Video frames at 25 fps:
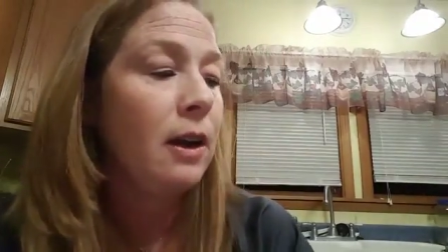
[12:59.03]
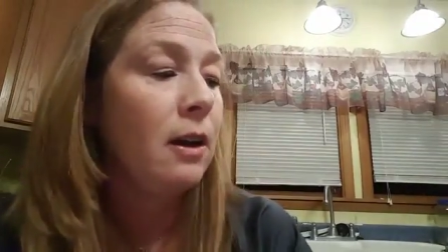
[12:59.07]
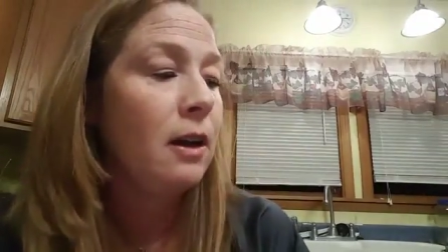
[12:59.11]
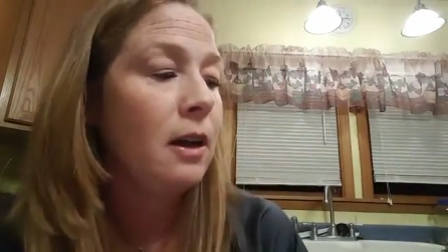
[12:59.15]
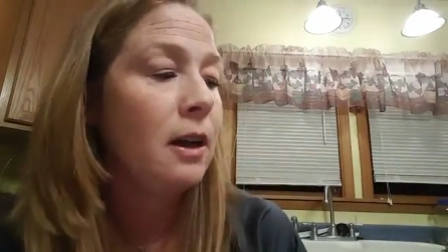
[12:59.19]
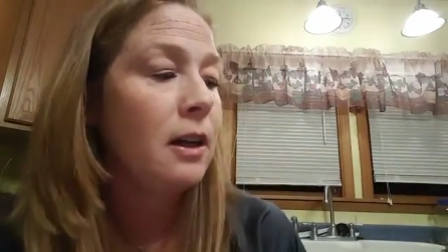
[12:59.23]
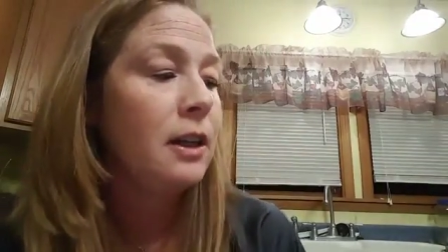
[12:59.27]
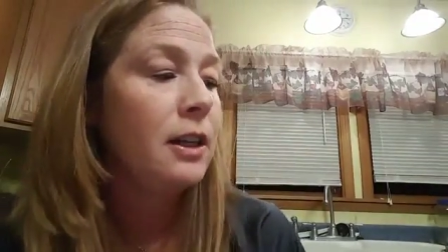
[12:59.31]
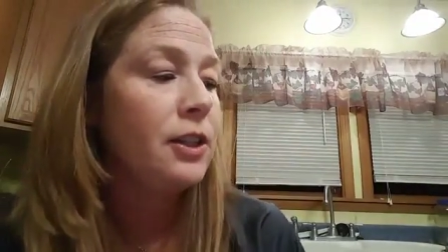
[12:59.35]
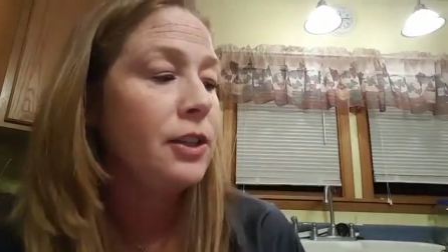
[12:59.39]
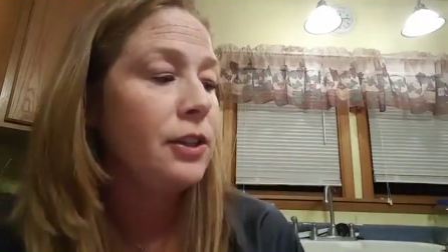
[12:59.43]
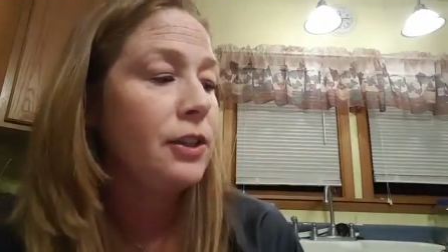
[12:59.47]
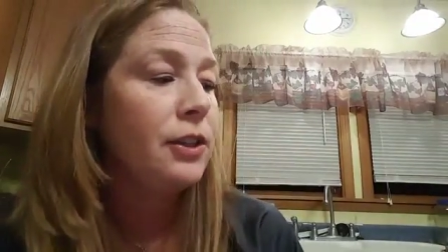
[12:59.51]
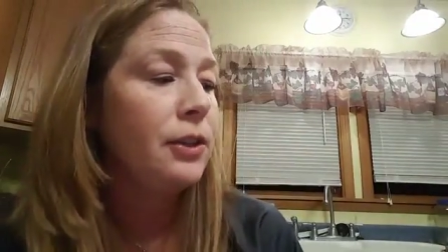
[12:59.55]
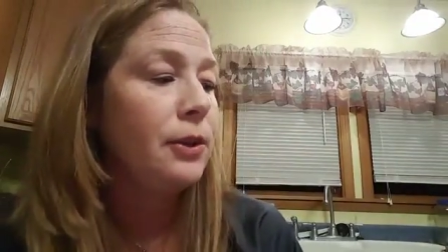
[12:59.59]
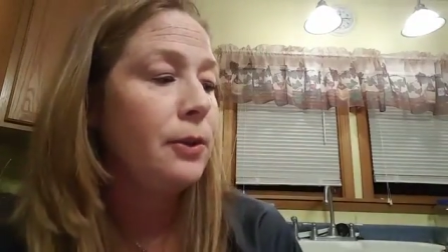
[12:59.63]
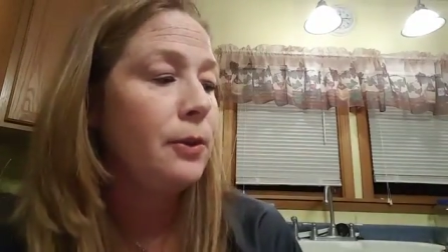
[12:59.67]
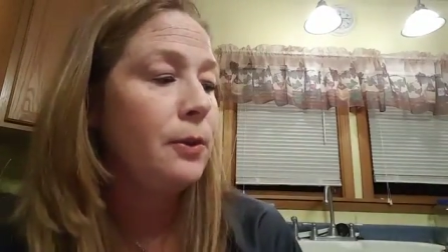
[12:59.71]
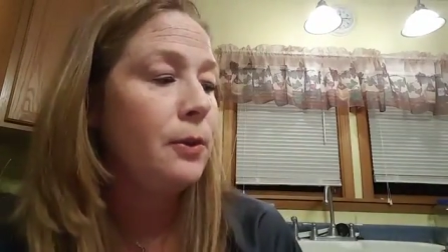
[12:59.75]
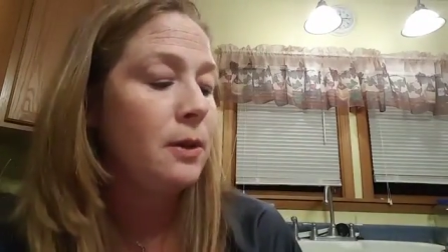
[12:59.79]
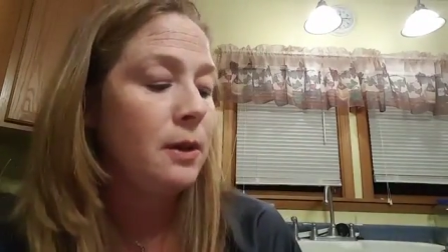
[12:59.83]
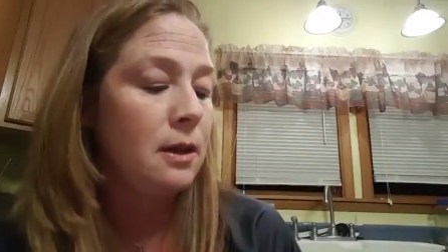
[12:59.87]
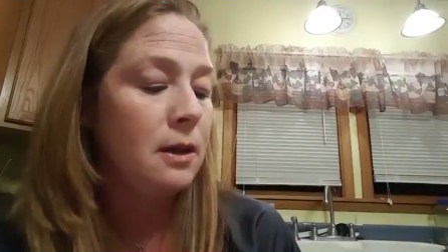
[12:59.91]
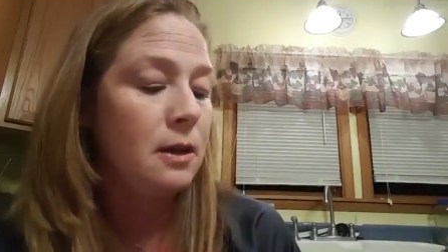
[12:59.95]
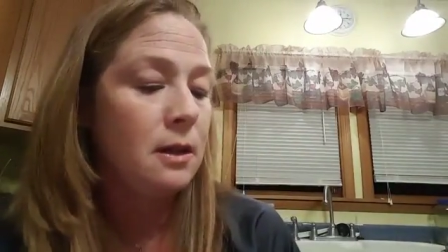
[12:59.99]
going to
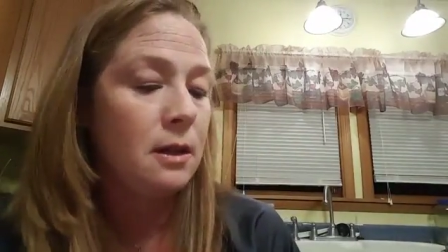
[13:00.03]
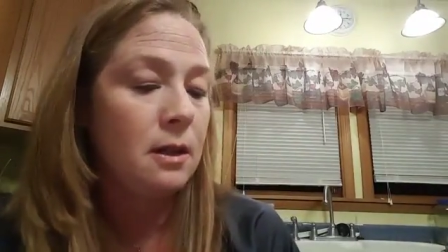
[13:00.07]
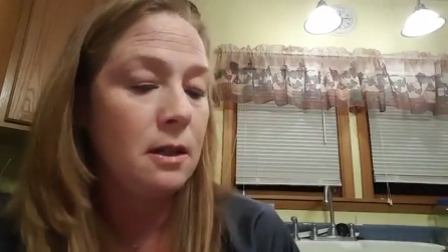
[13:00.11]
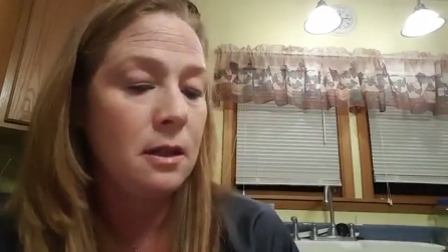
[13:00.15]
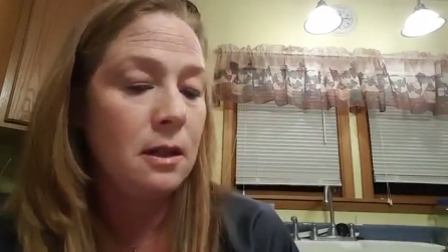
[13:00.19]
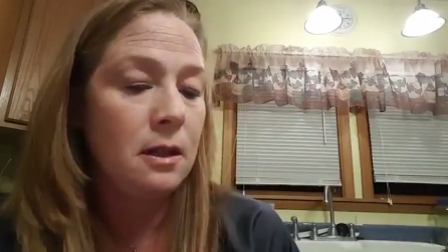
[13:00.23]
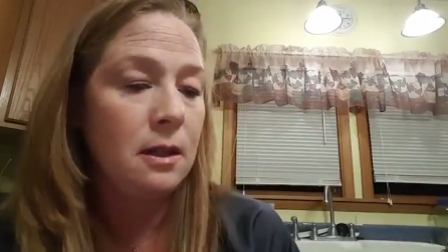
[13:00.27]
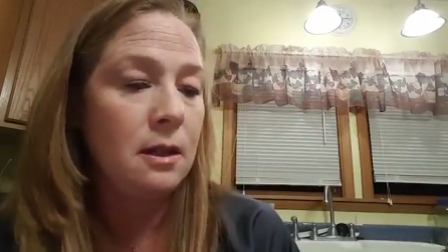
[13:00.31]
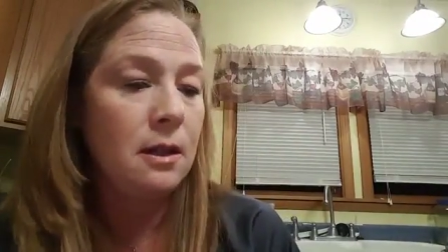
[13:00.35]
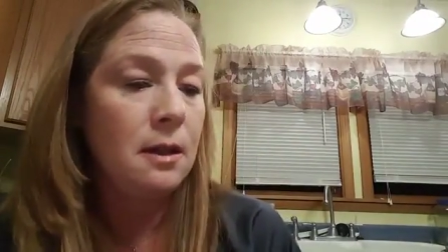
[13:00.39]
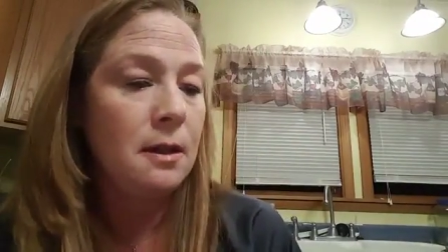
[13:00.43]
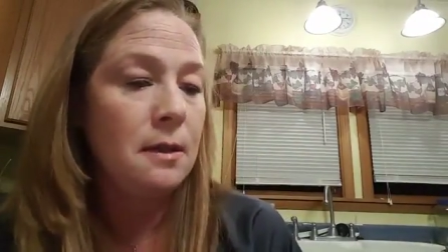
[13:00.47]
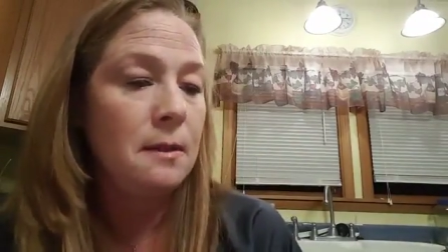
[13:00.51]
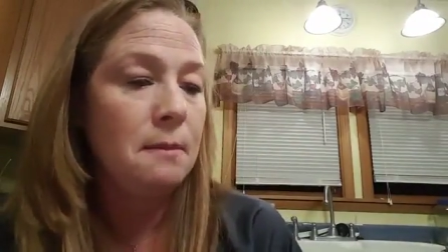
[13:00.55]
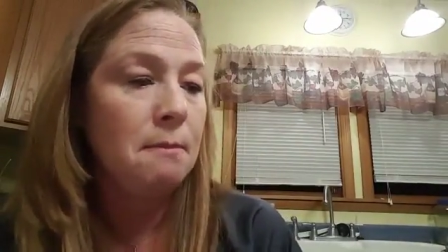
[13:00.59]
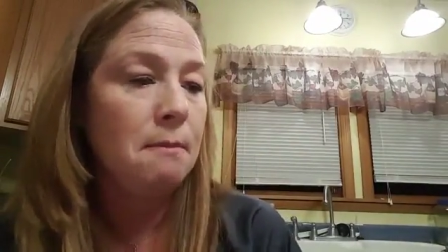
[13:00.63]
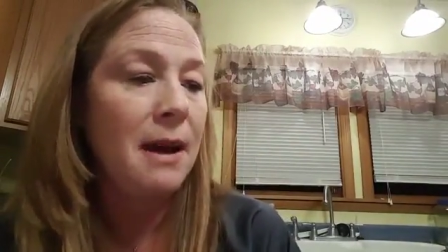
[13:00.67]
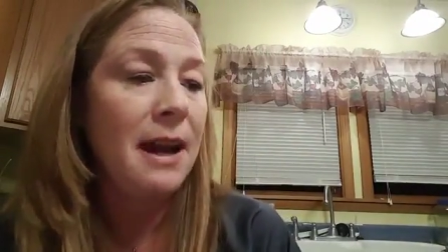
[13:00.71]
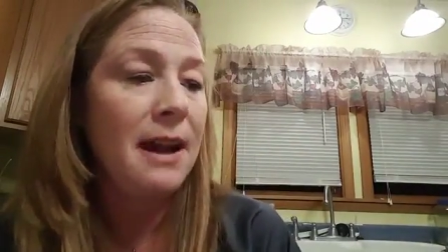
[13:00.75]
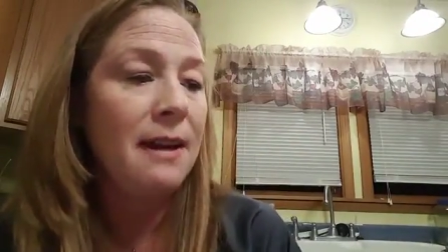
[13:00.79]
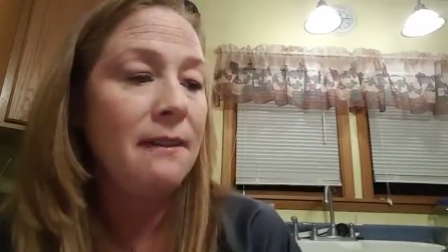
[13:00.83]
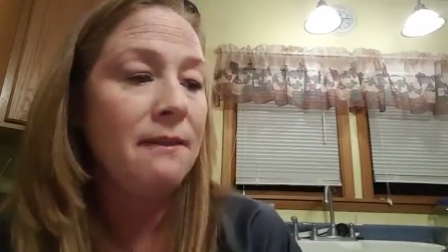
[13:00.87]
do my